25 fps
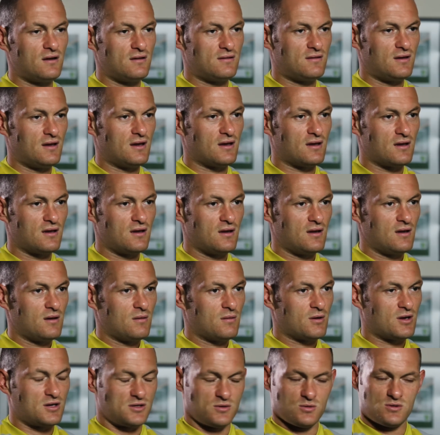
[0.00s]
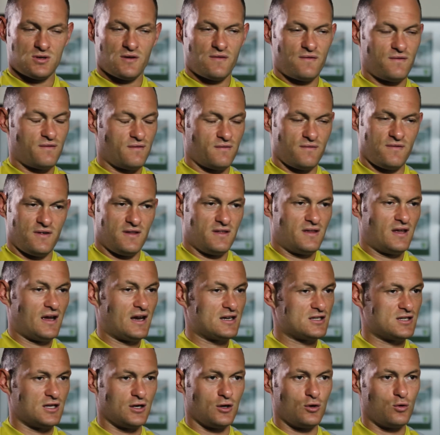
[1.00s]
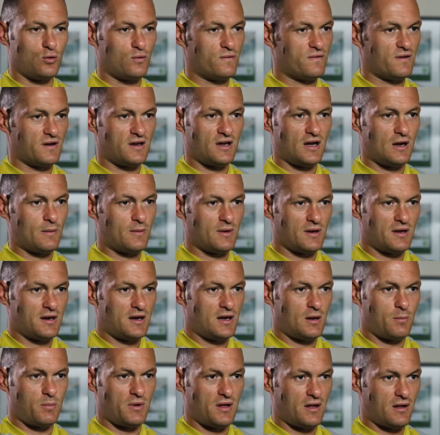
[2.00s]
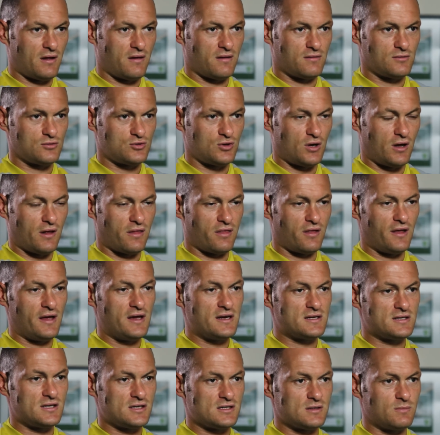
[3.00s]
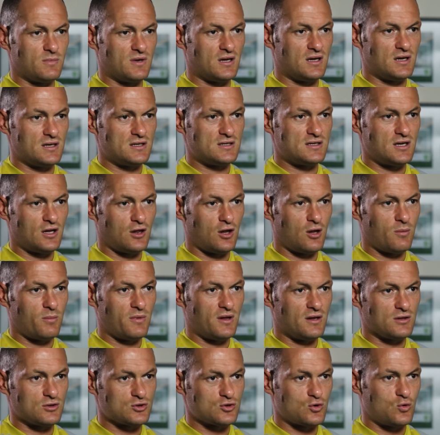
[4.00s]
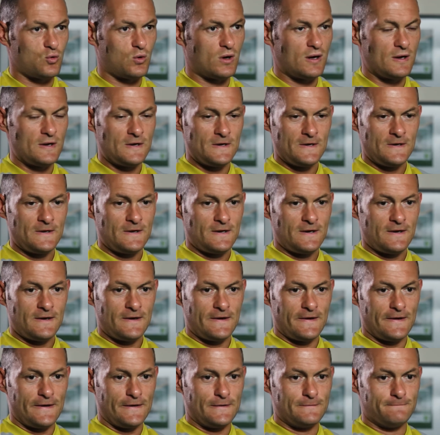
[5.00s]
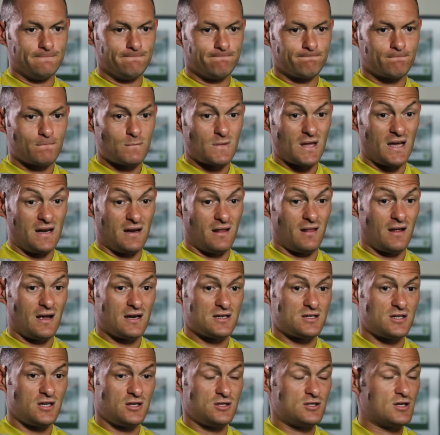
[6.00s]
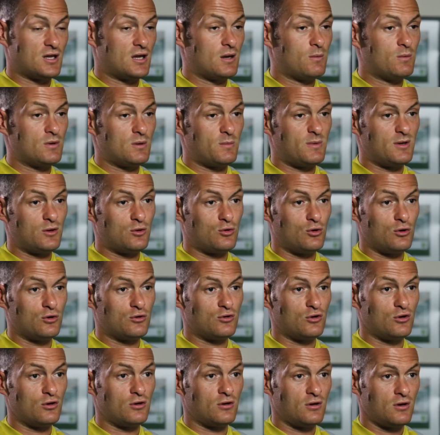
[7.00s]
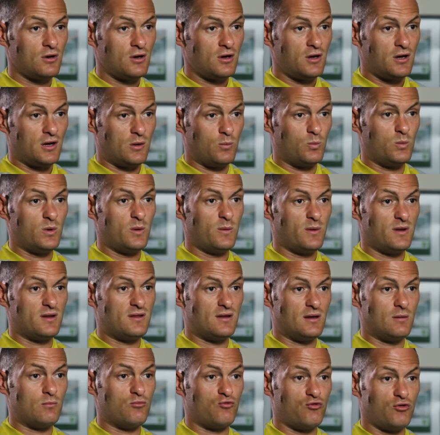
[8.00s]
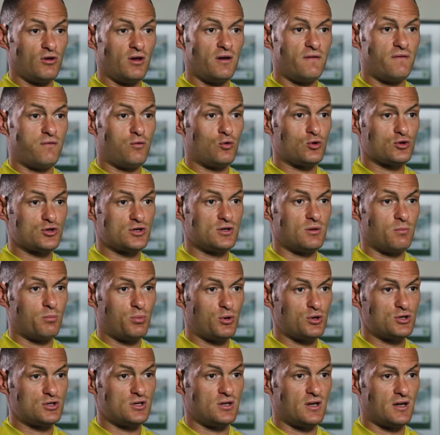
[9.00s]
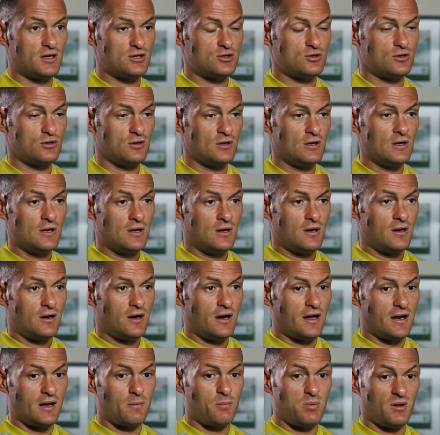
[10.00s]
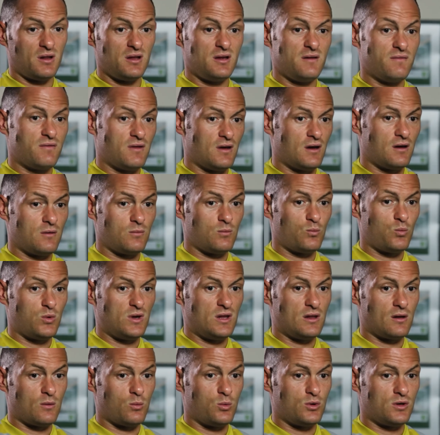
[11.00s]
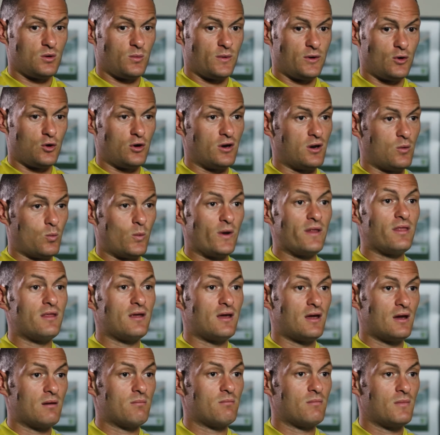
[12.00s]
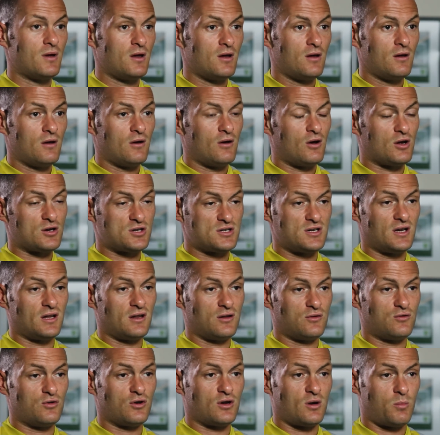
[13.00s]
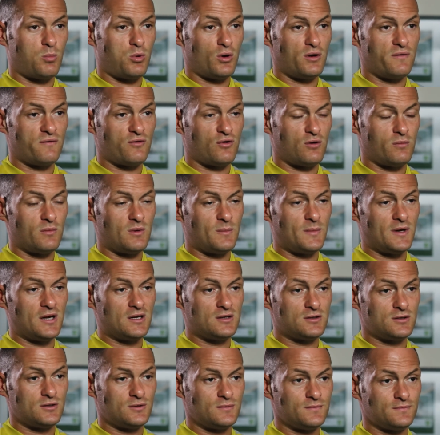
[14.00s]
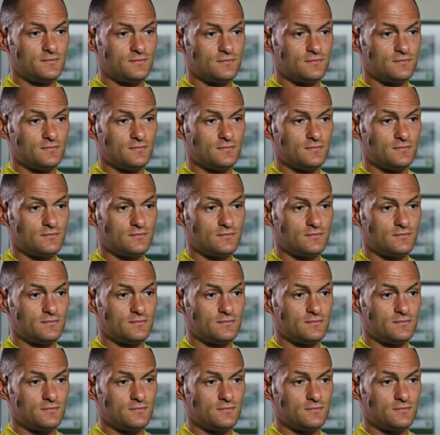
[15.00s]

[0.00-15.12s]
to take because it was a fantastic goal for Callum. Great bit of sort of athleticism to get yourself up there and score. And at that stage, the game would have been 2-2. And we were the team really forcing and pushing the issue. And I believe that we either would have went on to win the game or certainly took a point from the match.